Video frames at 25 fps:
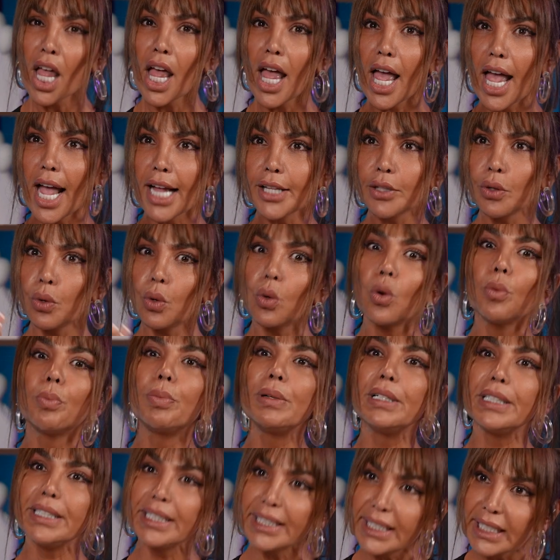and who
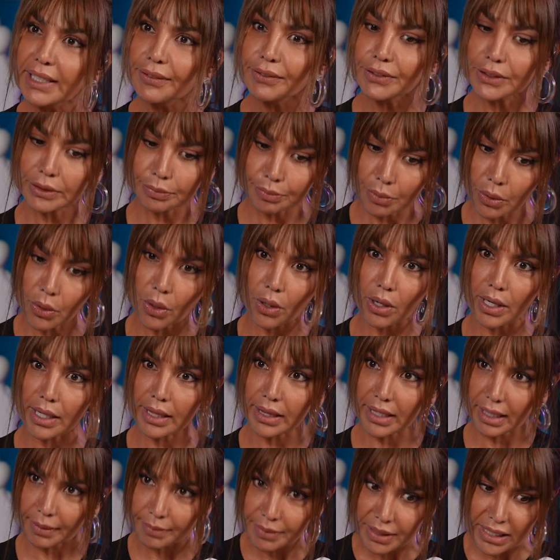believes more in
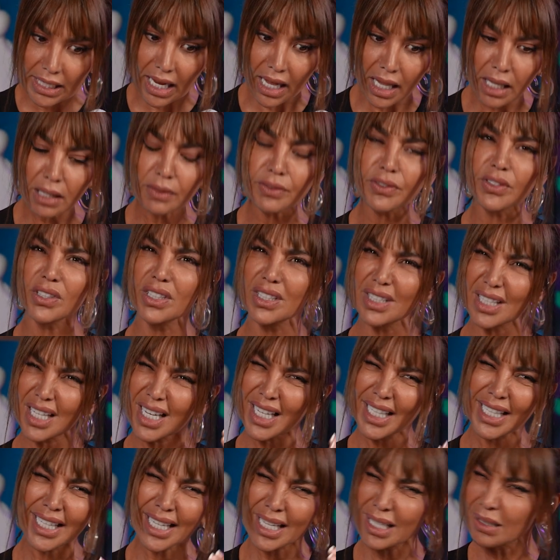themselves,
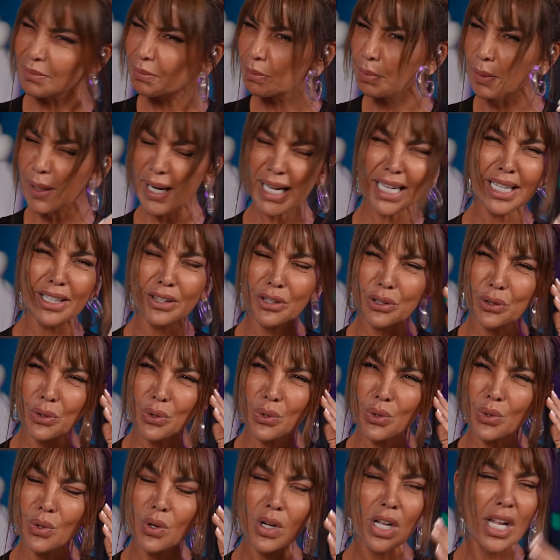they can break
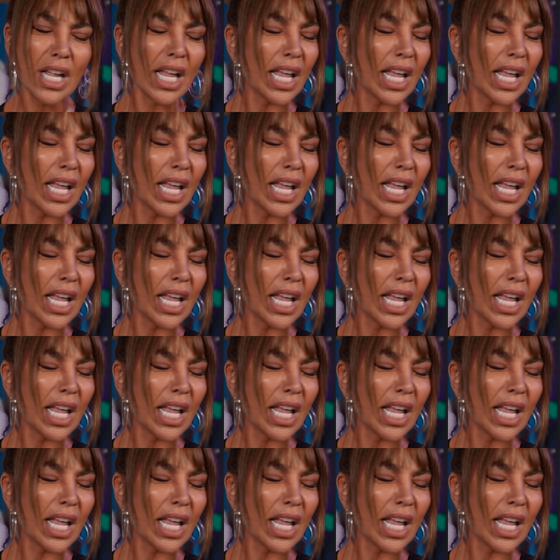through